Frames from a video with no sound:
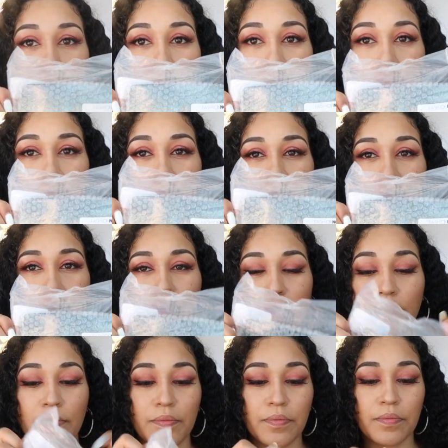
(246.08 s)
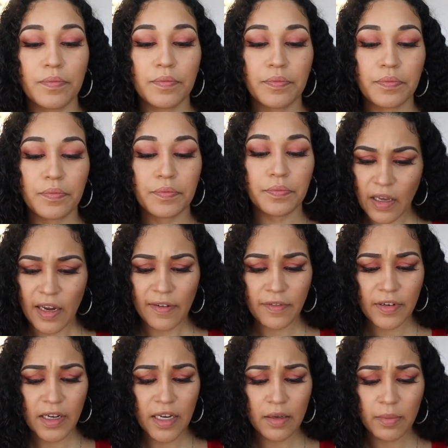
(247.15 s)
Another pair. I
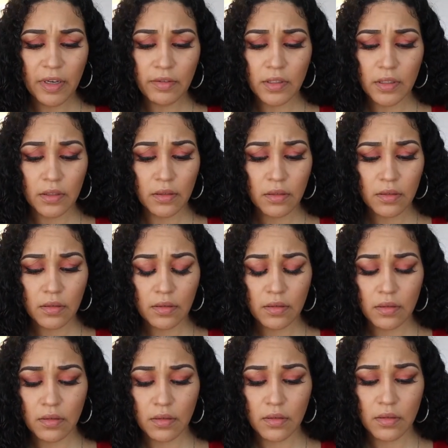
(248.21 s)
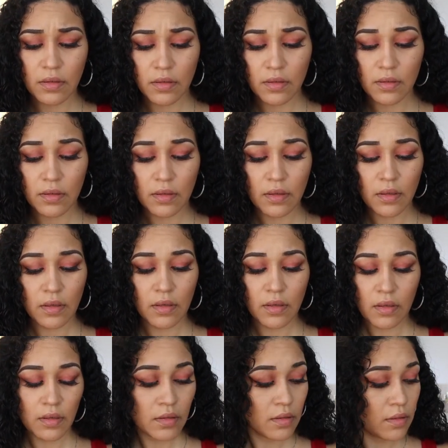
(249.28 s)
forgot about these.
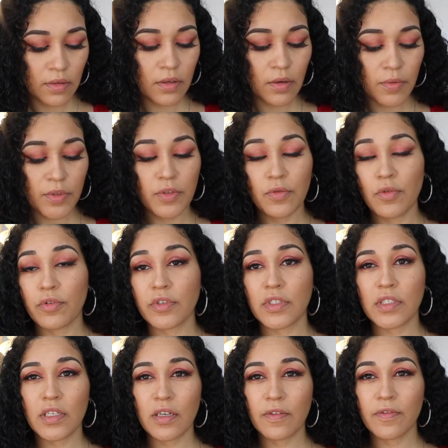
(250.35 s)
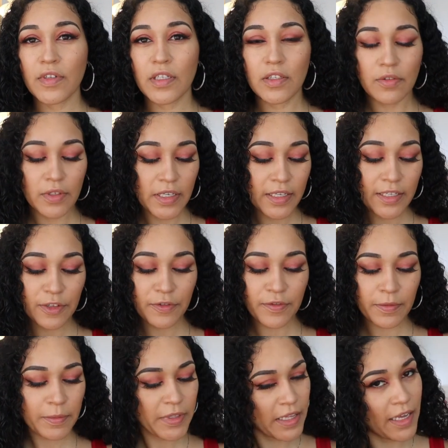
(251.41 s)
You know when you order stuff and then you get it, you
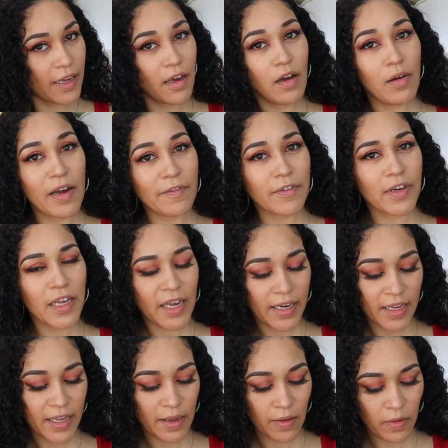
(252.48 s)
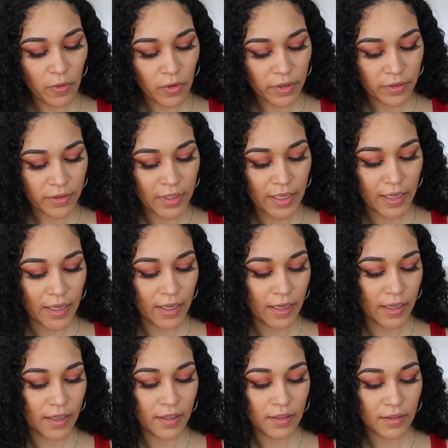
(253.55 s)
should be like, oh, I forgot I had ordered
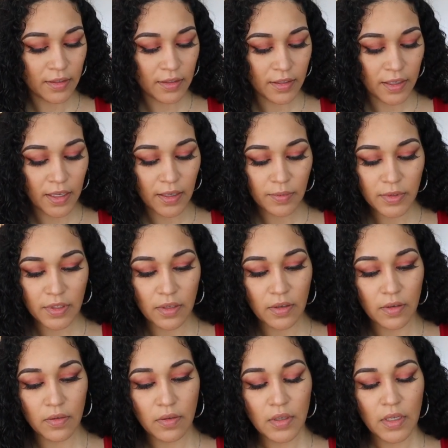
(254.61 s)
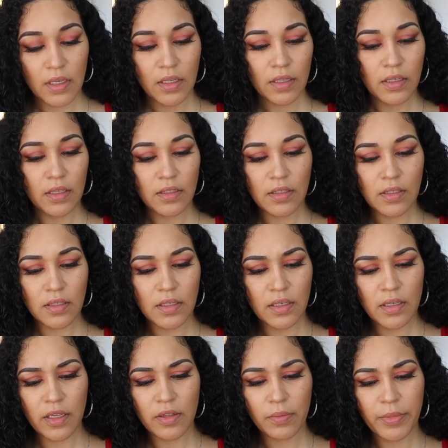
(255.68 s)
that. Yep, so this is
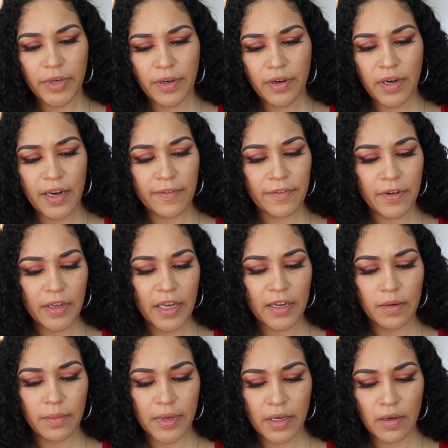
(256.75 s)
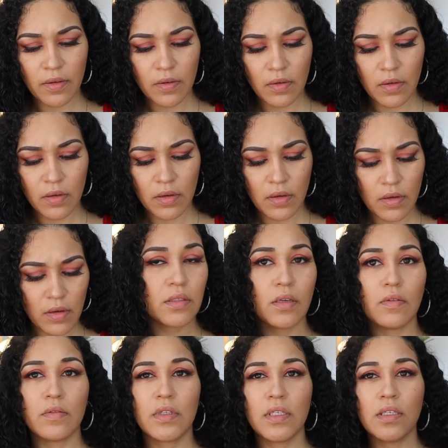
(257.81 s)
another pair I forgot about.
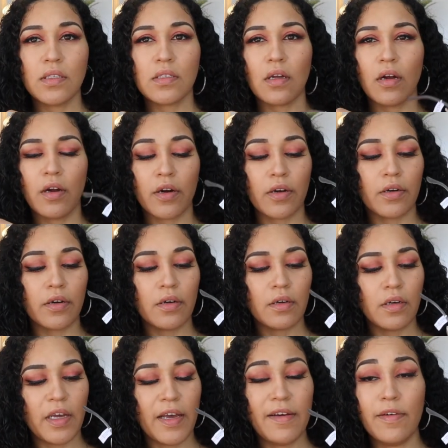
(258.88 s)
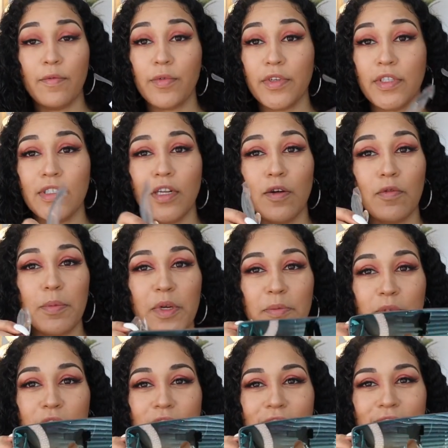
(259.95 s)
So these are, I really don't
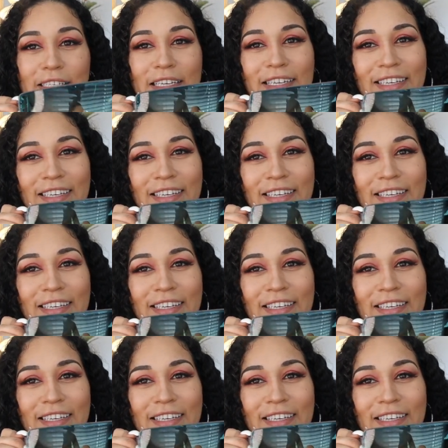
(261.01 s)
remember these.